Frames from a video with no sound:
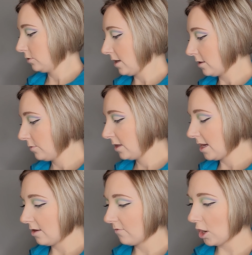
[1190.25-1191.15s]
Now that we
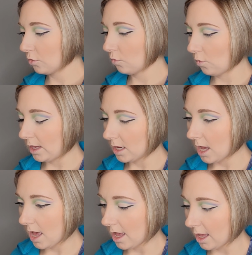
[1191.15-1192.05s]
have our wing
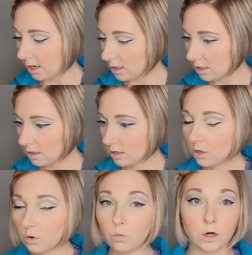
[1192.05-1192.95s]
on,
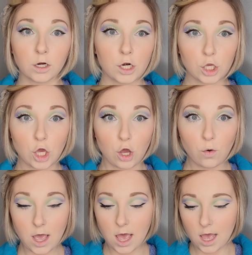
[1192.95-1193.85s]
we're gonna go
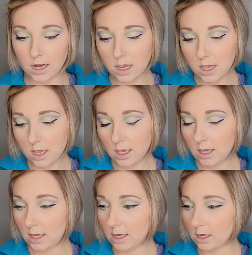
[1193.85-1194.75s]
ahead
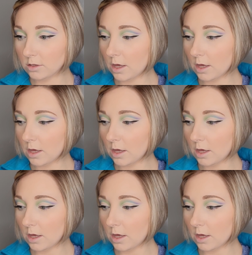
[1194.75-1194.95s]
and